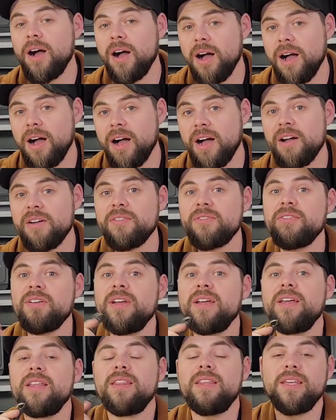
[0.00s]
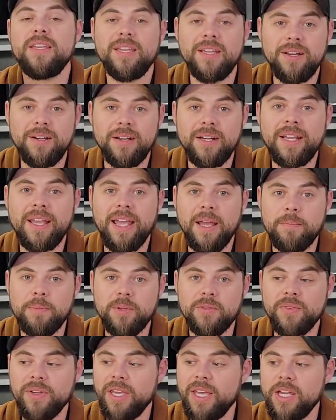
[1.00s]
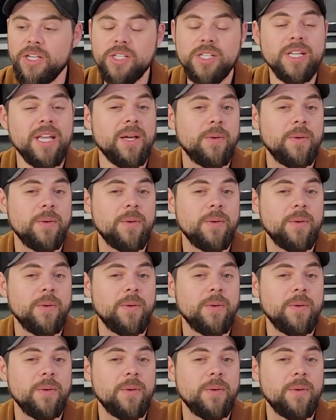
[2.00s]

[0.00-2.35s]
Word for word: off the hearing amplification.